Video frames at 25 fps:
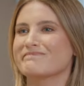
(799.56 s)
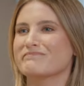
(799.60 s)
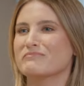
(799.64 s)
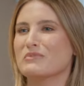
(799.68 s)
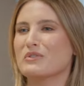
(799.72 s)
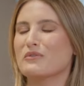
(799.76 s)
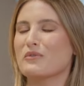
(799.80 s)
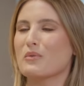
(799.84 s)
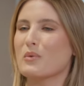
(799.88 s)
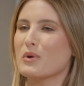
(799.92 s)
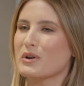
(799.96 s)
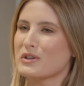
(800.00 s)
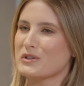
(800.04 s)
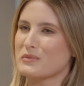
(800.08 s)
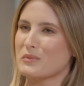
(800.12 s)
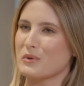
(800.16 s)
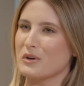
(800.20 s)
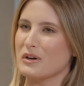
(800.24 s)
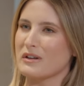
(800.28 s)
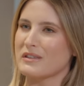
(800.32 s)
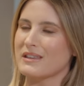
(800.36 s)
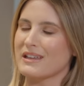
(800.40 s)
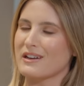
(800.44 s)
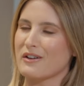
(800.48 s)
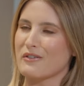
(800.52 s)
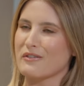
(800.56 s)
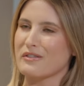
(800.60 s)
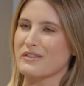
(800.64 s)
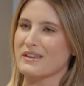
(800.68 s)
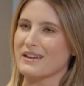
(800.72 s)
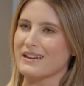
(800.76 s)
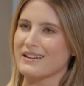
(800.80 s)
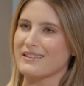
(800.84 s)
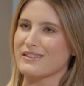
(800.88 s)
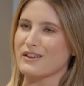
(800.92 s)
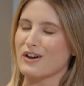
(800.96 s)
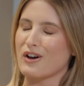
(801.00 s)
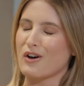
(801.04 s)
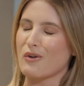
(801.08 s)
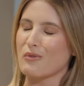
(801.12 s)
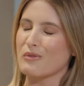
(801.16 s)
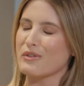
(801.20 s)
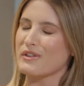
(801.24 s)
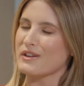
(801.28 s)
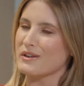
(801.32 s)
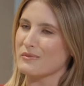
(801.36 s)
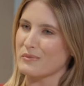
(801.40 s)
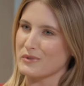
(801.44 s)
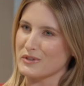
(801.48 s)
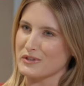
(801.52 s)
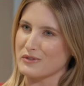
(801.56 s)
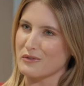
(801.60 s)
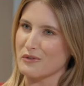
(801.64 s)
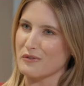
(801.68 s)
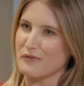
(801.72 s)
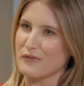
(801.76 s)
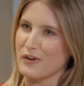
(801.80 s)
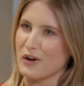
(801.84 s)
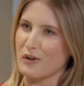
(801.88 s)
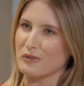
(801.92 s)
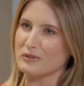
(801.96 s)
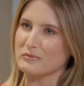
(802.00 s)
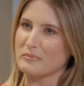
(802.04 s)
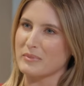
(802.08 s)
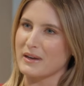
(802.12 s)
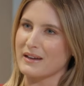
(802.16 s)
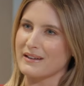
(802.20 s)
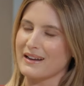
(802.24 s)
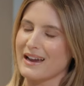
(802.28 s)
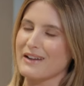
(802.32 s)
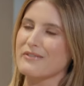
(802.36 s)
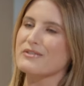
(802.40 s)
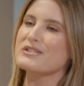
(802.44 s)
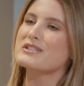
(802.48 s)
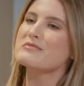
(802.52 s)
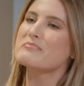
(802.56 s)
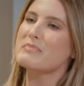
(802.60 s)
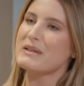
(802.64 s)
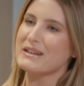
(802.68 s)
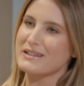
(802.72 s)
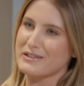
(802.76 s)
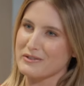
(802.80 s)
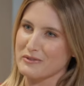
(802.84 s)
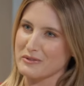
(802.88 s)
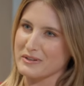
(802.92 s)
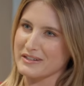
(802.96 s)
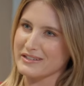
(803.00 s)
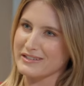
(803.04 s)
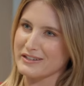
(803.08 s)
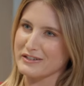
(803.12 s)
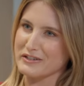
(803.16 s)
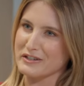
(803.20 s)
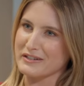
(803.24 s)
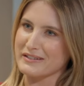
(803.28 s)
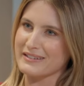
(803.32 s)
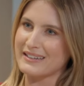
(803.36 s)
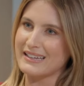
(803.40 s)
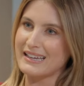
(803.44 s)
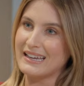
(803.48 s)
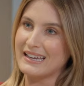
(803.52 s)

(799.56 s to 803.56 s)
Well, for what it's worth, I don't think the whole thing was your fault, but I respect your decision,